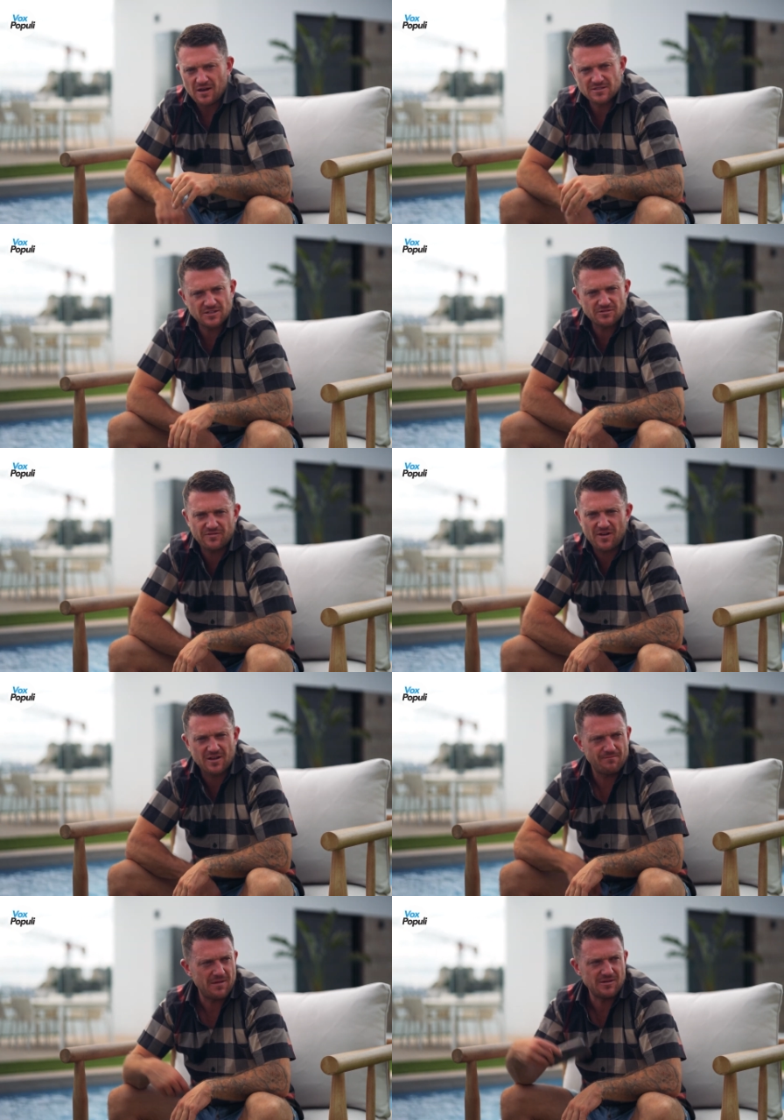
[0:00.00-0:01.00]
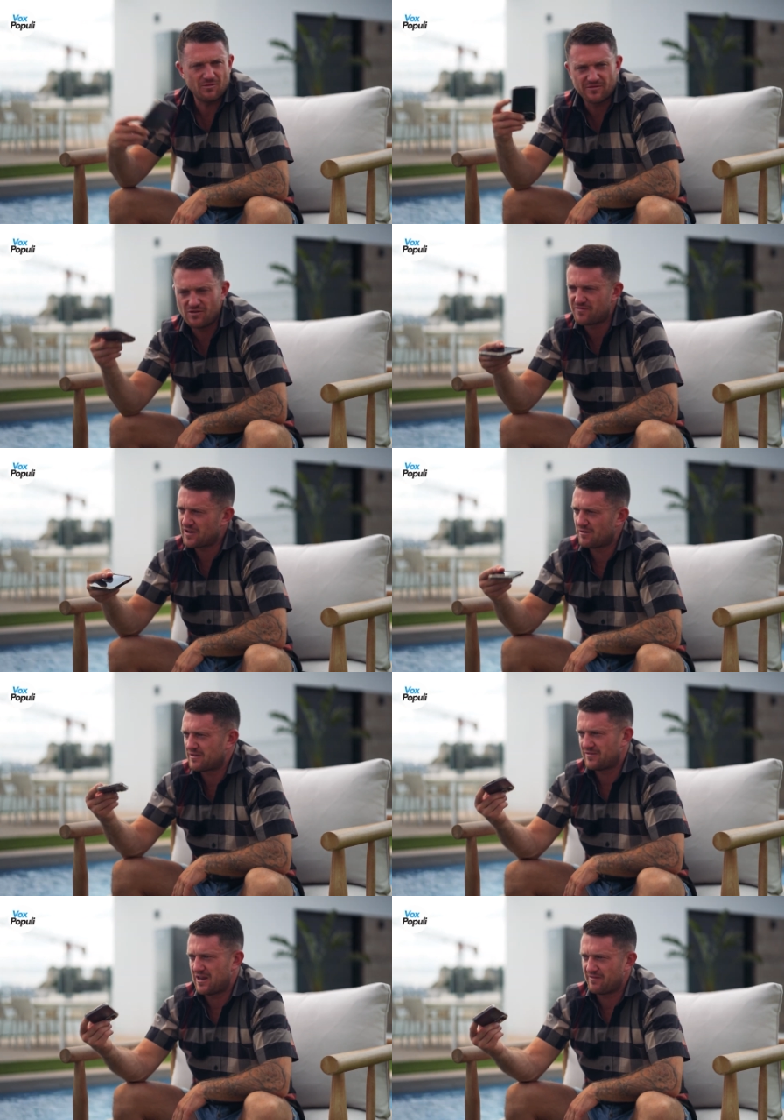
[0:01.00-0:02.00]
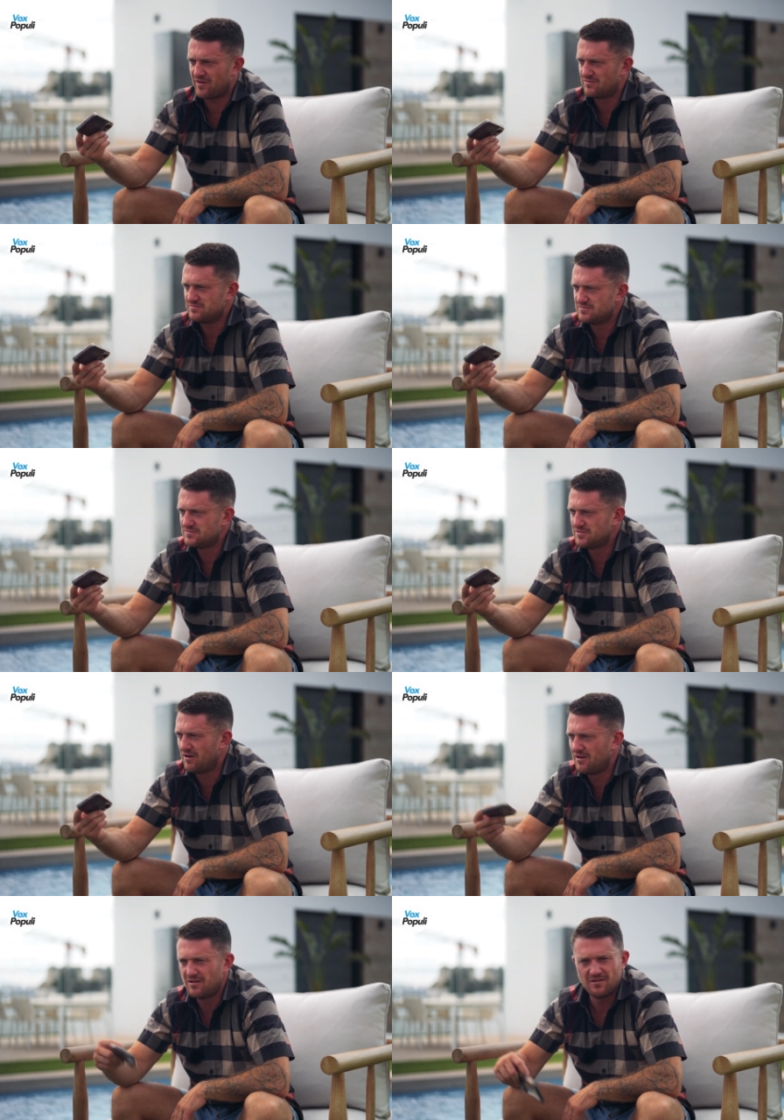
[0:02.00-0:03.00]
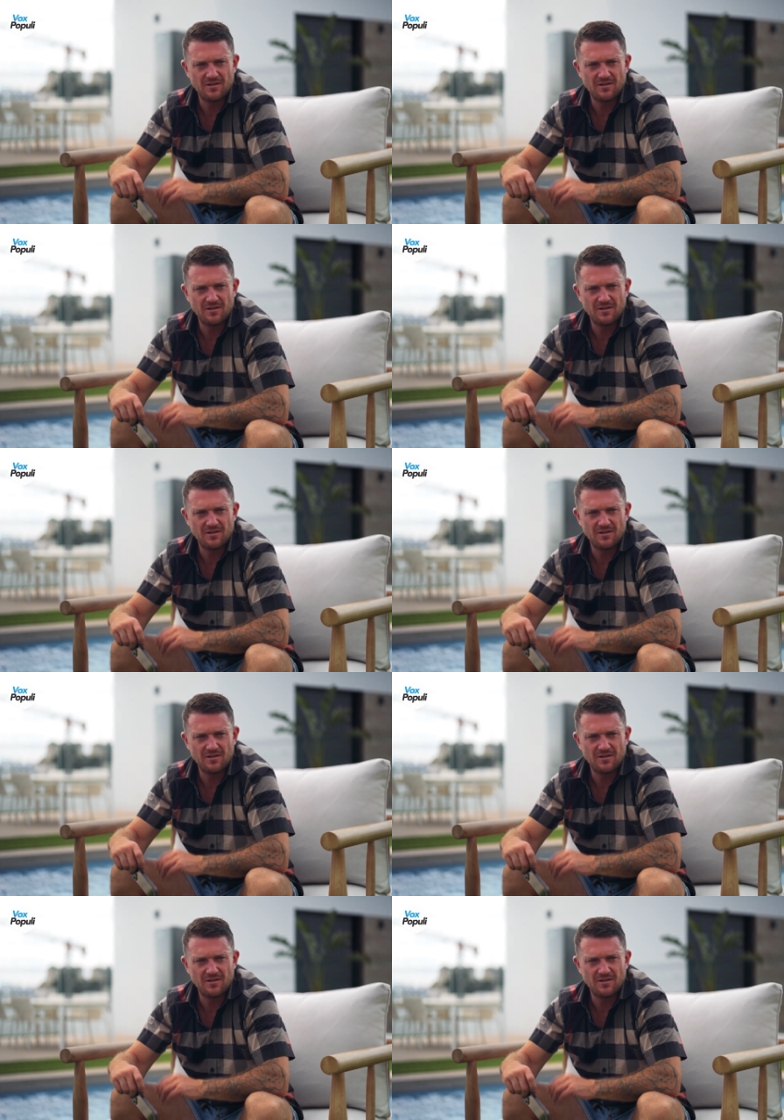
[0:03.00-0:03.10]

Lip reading: I said, you're fucking mental if you think I'm giving that phone. No.